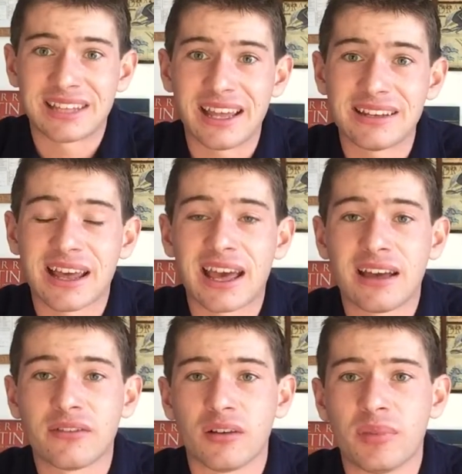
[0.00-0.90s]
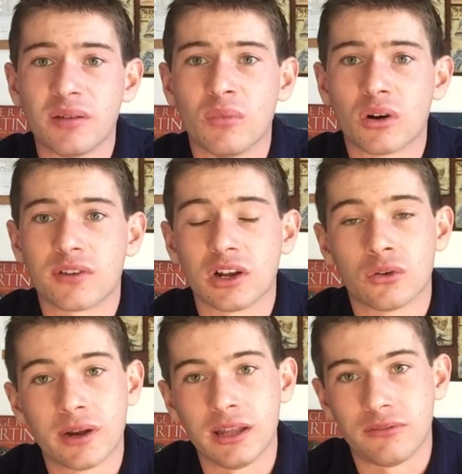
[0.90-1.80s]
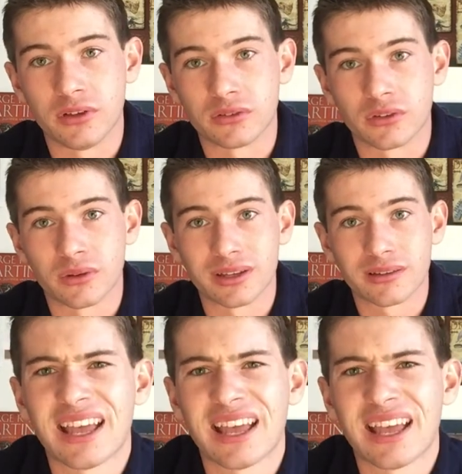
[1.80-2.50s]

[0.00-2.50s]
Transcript: tend to have a bit more of a gritty feel to it,